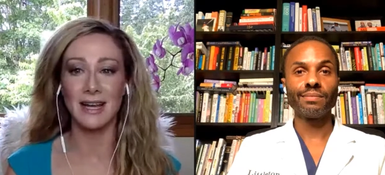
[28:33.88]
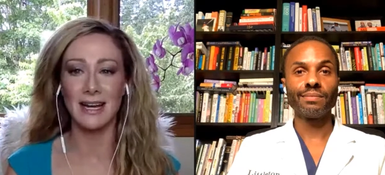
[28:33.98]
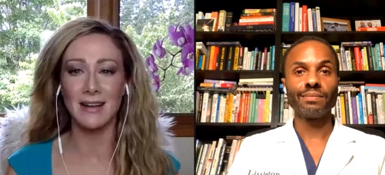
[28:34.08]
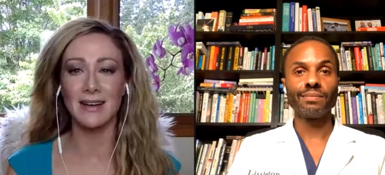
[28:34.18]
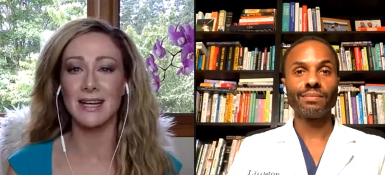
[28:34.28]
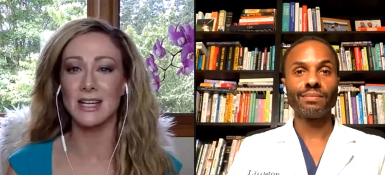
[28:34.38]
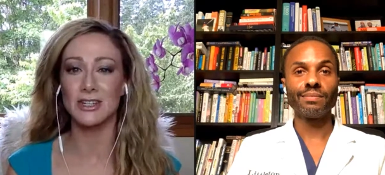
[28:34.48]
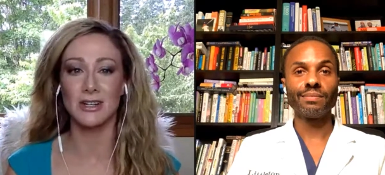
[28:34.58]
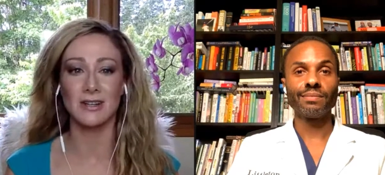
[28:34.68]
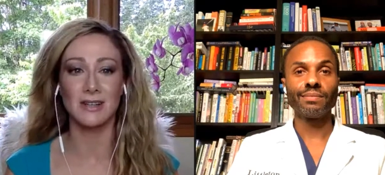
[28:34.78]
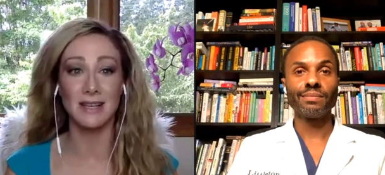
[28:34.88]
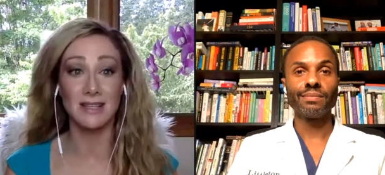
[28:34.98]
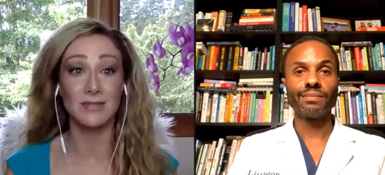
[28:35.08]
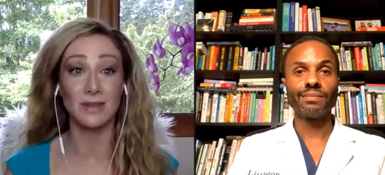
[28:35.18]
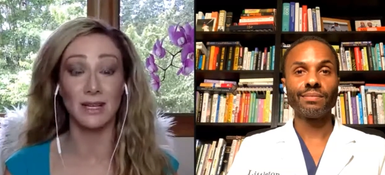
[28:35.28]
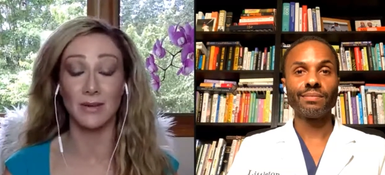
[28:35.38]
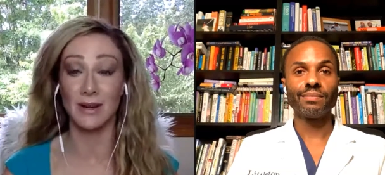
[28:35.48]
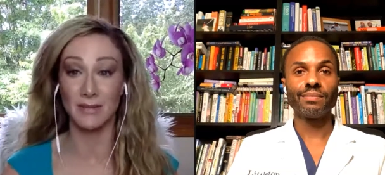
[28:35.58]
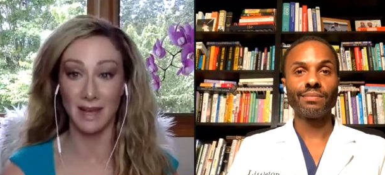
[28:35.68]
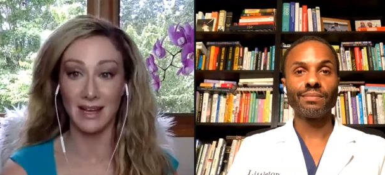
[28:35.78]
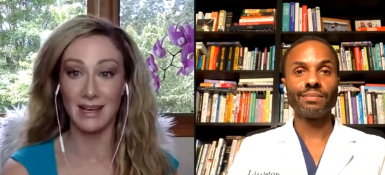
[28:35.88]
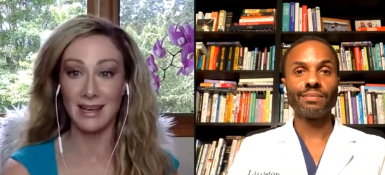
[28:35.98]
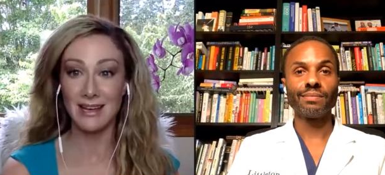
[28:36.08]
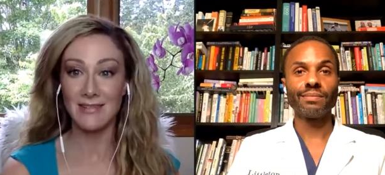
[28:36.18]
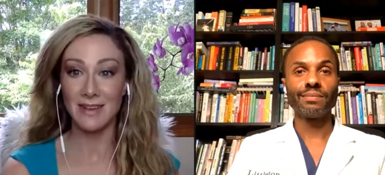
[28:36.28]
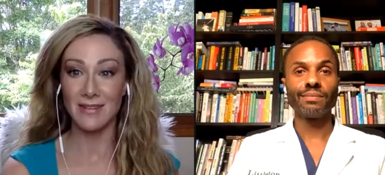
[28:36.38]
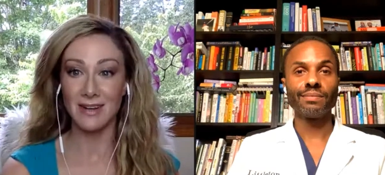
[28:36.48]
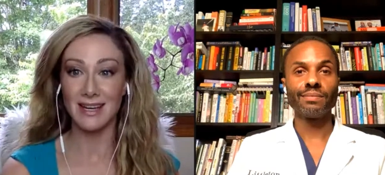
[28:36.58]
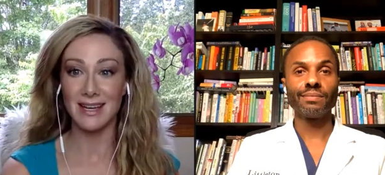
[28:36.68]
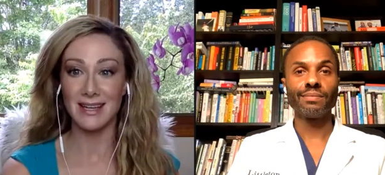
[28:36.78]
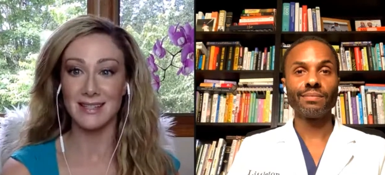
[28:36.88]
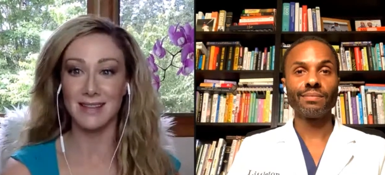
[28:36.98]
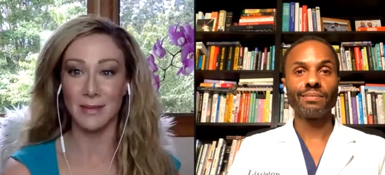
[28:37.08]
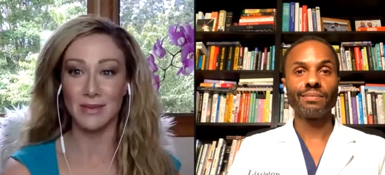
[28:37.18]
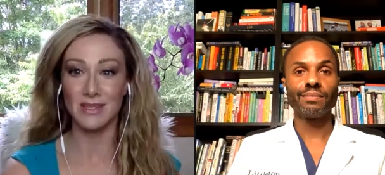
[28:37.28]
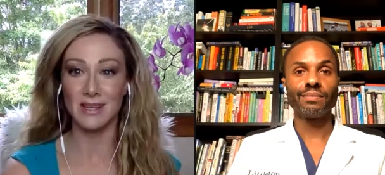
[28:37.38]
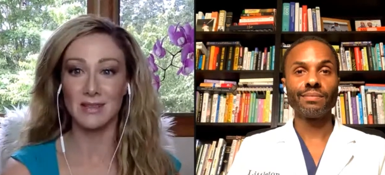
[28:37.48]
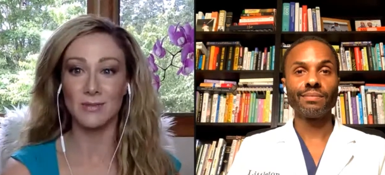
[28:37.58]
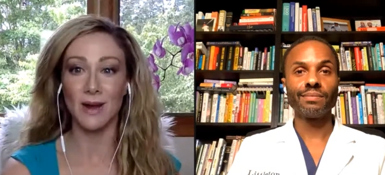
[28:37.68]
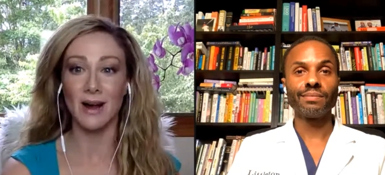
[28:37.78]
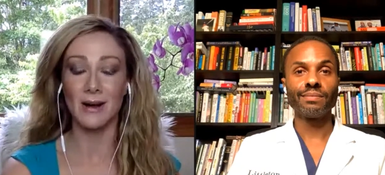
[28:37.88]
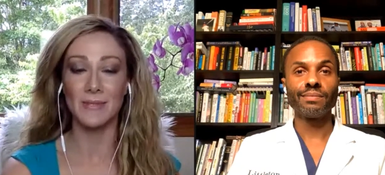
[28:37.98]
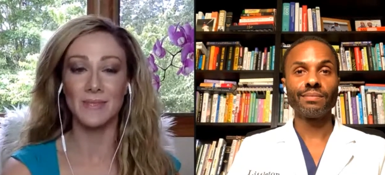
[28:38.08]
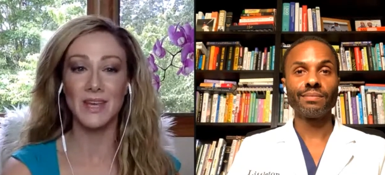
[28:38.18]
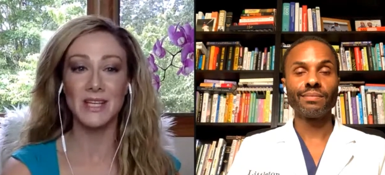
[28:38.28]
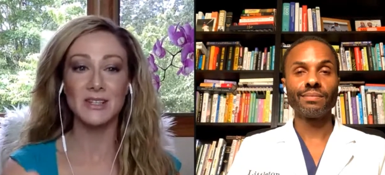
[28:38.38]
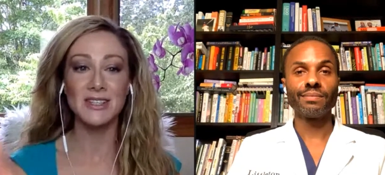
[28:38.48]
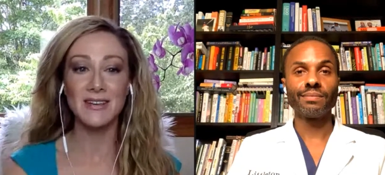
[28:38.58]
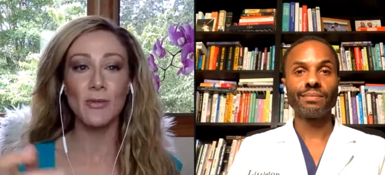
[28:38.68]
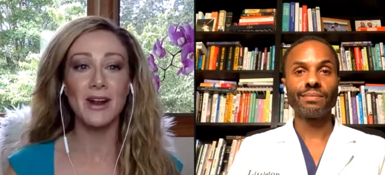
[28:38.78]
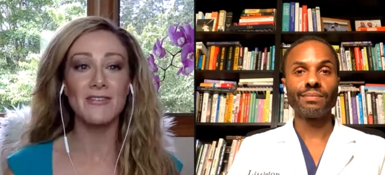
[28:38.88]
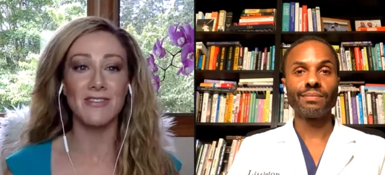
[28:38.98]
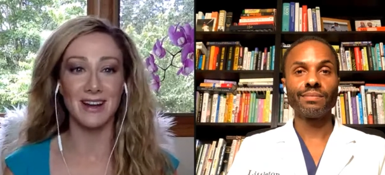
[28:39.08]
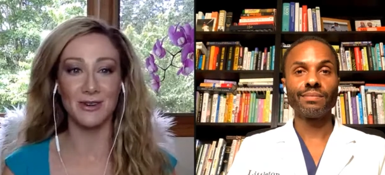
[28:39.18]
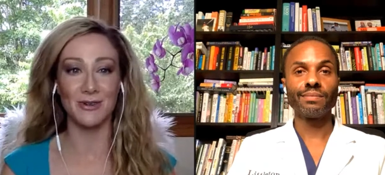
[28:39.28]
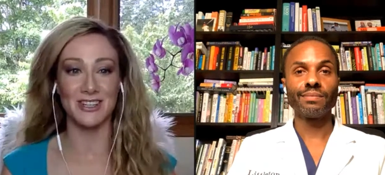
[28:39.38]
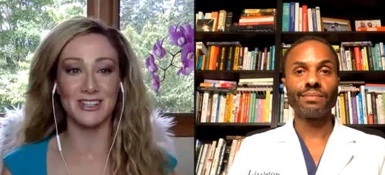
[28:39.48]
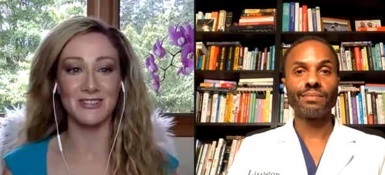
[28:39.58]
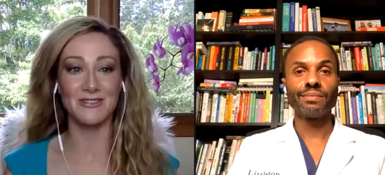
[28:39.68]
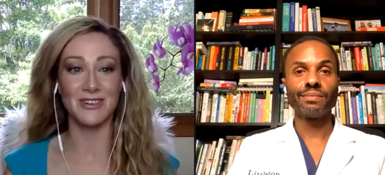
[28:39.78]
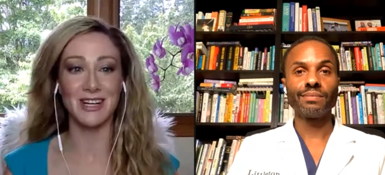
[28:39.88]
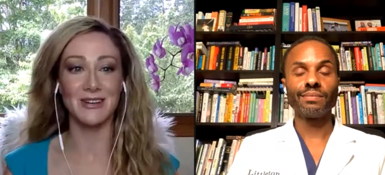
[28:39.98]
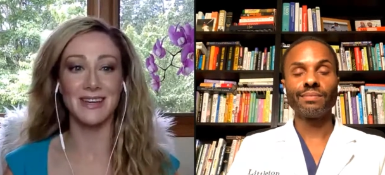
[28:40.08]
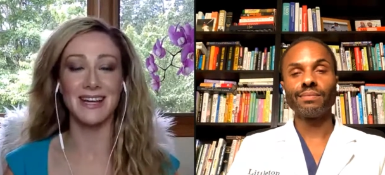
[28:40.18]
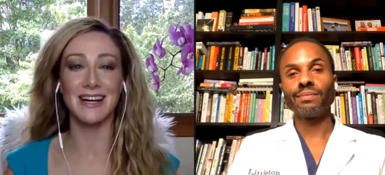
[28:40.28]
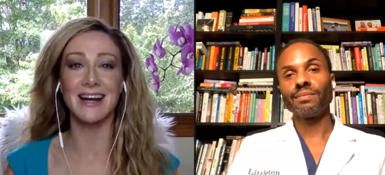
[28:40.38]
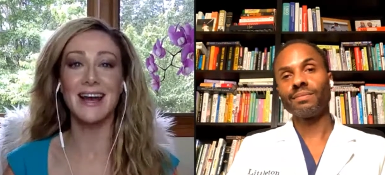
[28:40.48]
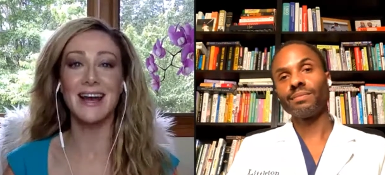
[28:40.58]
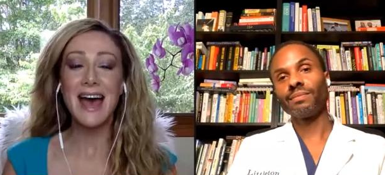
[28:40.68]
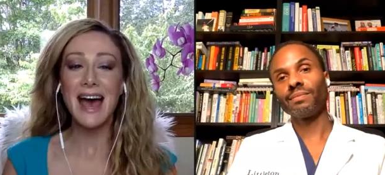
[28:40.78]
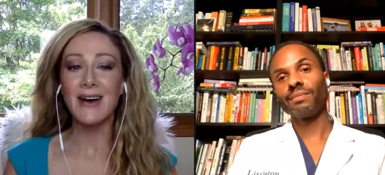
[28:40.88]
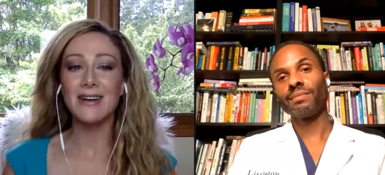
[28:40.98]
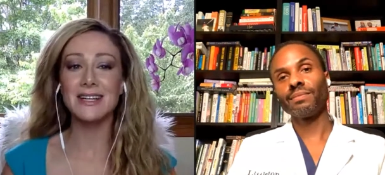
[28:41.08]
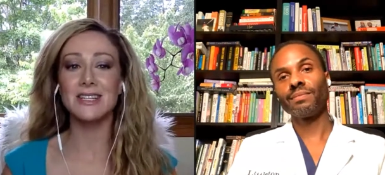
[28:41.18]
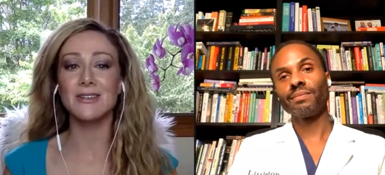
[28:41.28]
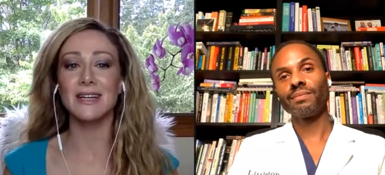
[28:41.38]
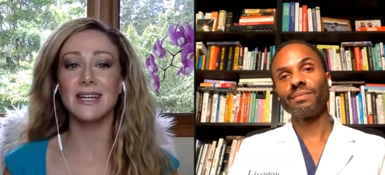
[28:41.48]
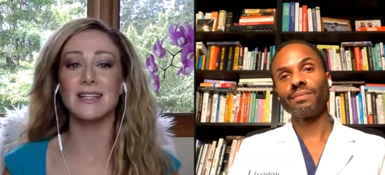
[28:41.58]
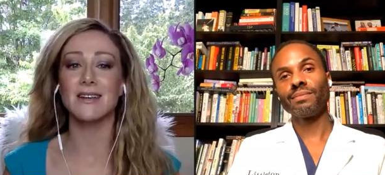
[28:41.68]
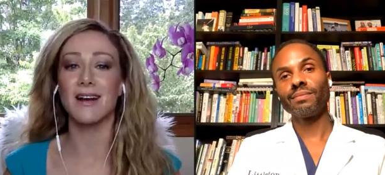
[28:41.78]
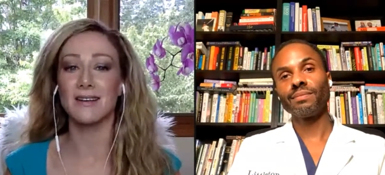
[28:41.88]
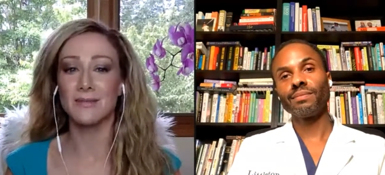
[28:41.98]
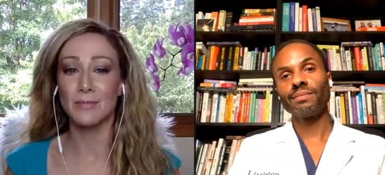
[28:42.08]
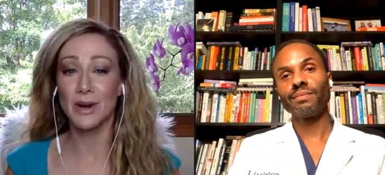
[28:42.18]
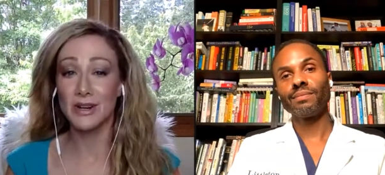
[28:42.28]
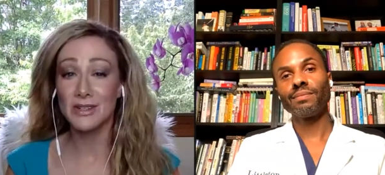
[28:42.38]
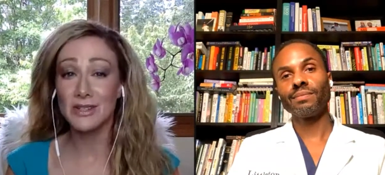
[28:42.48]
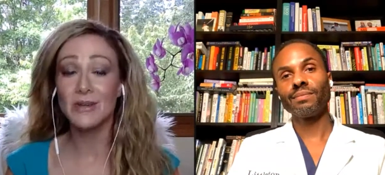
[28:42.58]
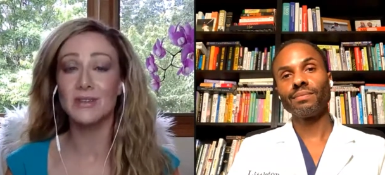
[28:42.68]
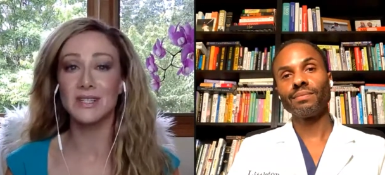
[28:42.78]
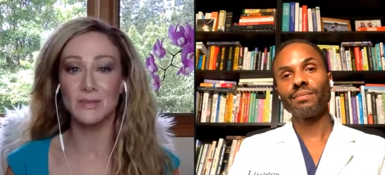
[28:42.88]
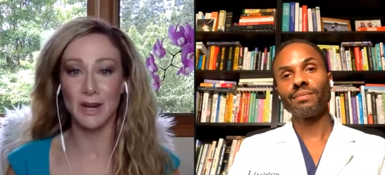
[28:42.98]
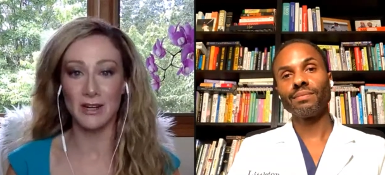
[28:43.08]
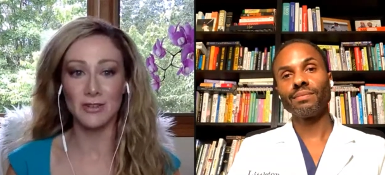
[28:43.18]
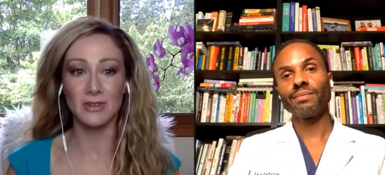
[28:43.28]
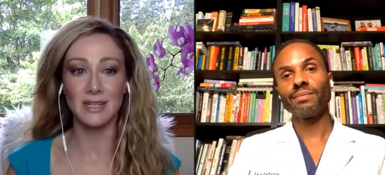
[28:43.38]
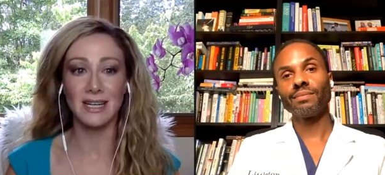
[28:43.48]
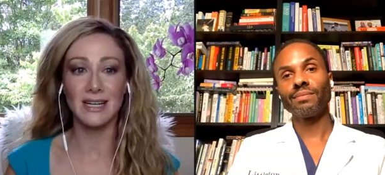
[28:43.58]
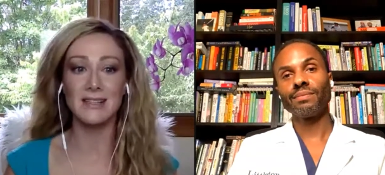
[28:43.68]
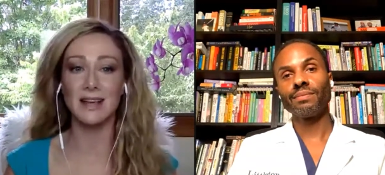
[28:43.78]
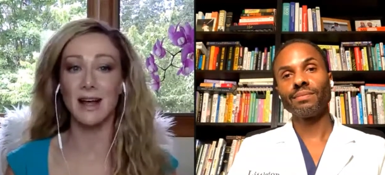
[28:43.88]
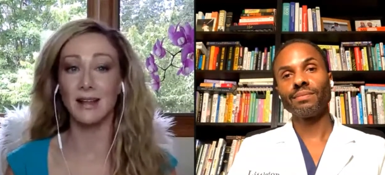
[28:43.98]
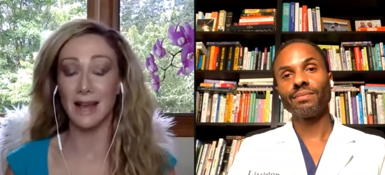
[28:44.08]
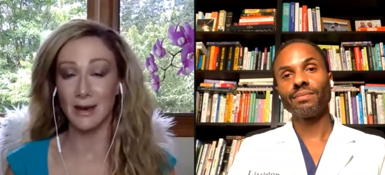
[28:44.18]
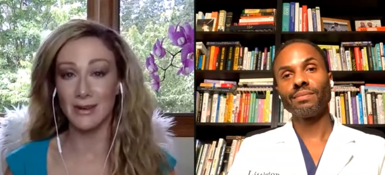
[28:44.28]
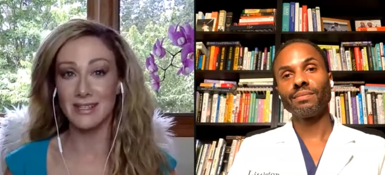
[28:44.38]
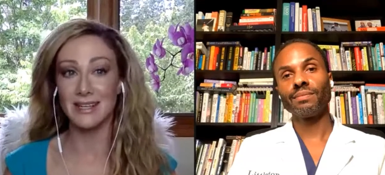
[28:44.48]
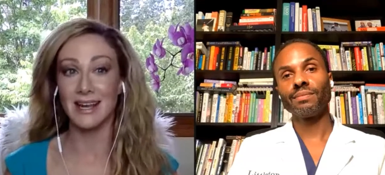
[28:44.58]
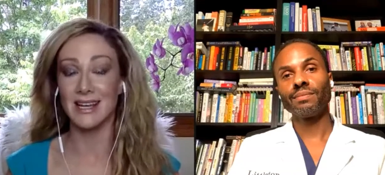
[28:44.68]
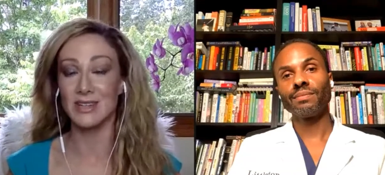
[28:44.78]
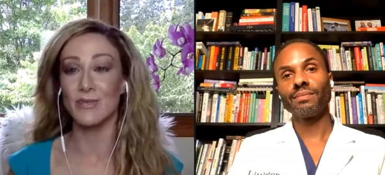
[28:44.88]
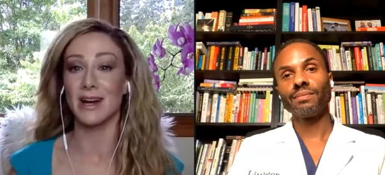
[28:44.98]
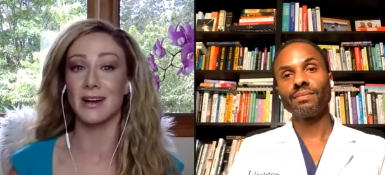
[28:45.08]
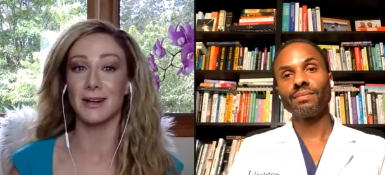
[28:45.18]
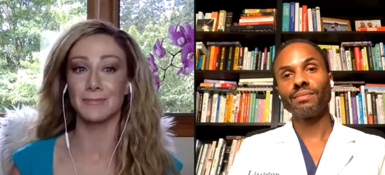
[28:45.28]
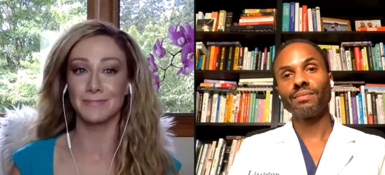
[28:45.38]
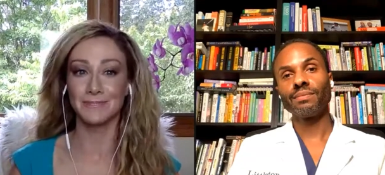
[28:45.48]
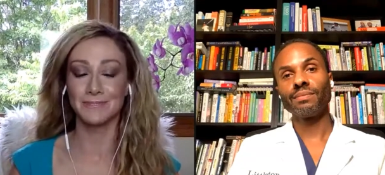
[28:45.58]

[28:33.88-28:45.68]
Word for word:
Speaker 1: Getting out in nature is really one of my favorite key steps as well. So I just have one final question for you here. How can tuning into our personal spiritual needs allow us to age better?